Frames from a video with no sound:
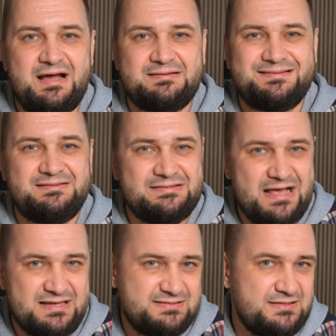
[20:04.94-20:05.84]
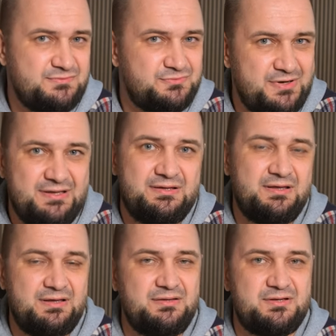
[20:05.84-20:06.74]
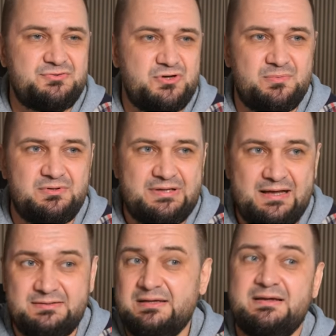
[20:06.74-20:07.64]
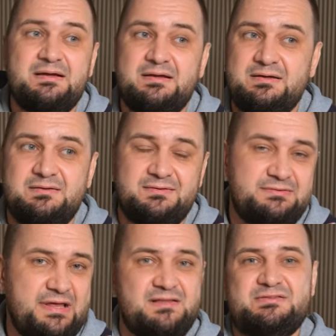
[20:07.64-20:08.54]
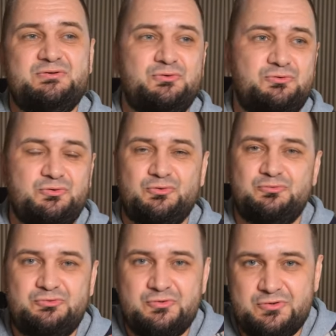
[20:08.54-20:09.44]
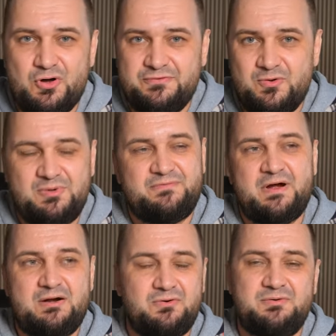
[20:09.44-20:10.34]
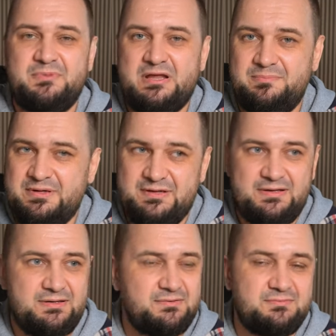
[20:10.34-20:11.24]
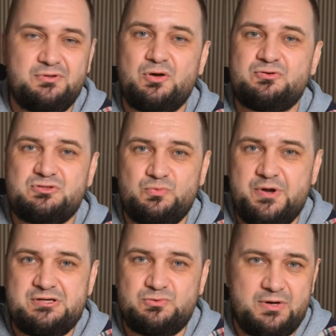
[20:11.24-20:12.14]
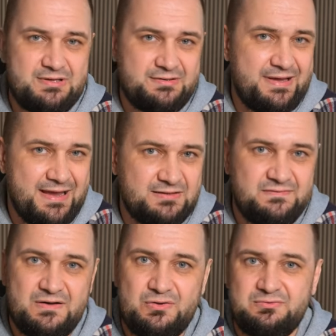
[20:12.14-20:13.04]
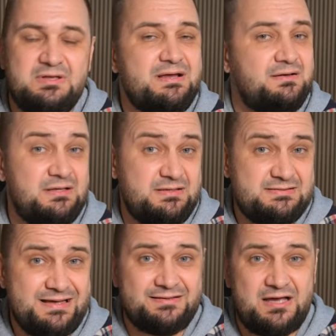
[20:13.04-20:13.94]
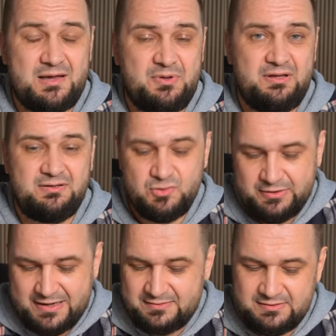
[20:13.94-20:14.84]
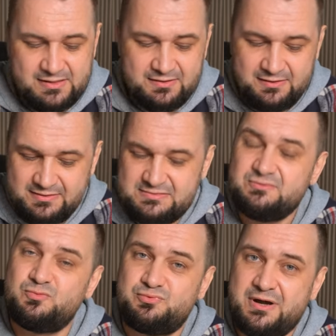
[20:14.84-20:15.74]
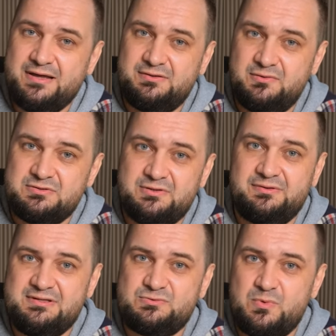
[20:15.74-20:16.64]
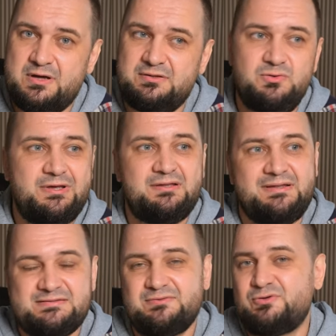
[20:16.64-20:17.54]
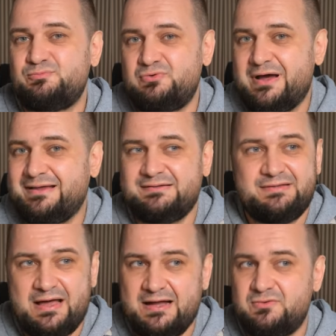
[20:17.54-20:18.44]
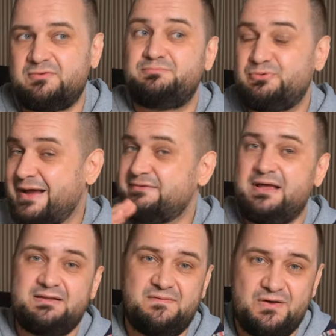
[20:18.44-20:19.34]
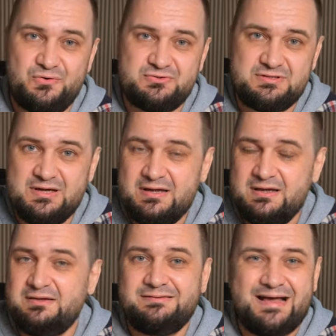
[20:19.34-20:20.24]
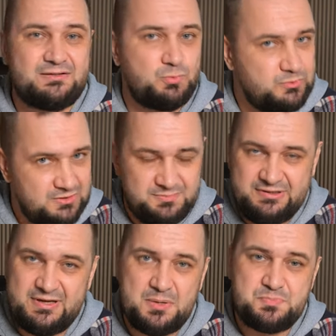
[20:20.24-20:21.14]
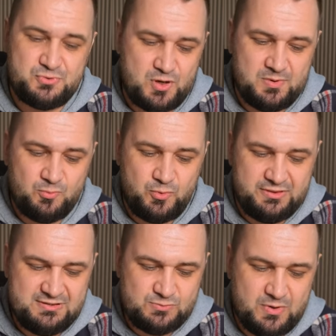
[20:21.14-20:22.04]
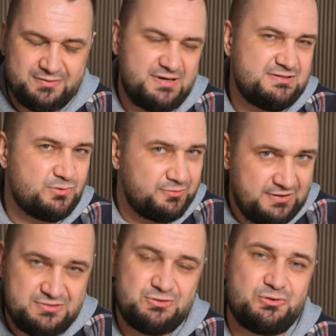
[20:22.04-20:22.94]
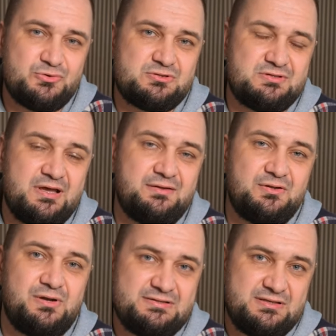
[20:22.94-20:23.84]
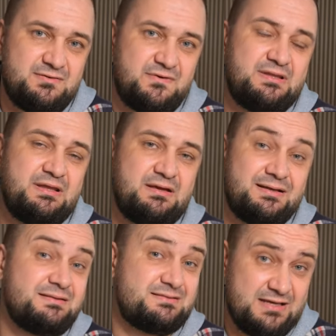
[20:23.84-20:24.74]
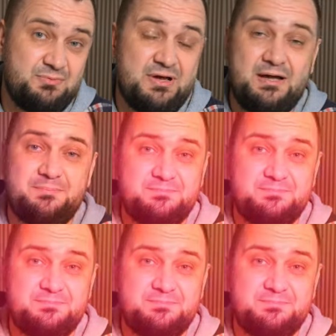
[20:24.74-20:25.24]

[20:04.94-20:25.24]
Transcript: that nasty ringing in the treble that tells you to turn off your amplifier or maybe you know, switch to another headphone. That is not happening. You can listen to bright tunes on this one, you can listen to bright DAC or bright headphones. That wouldn't be a problem with this one. There is no digitus and no listening fatigue at the same time.